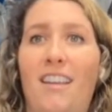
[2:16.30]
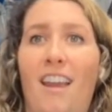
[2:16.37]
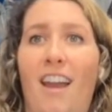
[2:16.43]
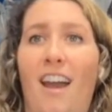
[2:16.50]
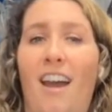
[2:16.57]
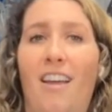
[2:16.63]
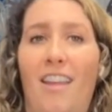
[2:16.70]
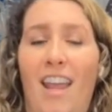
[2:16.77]

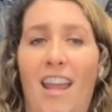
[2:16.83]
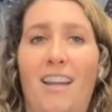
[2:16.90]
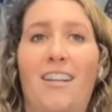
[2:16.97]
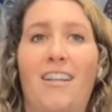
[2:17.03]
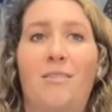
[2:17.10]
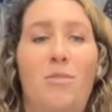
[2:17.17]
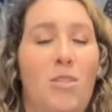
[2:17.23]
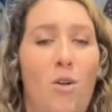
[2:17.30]
yeah,
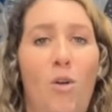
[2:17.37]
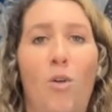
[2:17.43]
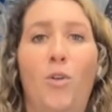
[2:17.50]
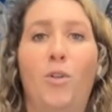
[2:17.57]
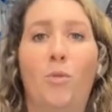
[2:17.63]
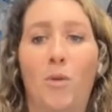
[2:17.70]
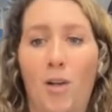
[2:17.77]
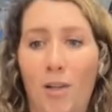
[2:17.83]
handgun was a whole
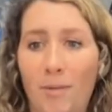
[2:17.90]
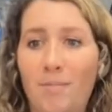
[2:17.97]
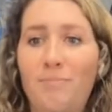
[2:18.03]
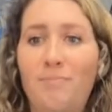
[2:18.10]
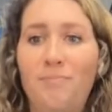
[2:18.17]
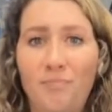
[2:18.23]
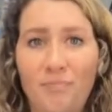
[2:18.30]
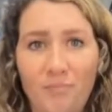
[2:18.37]
new world.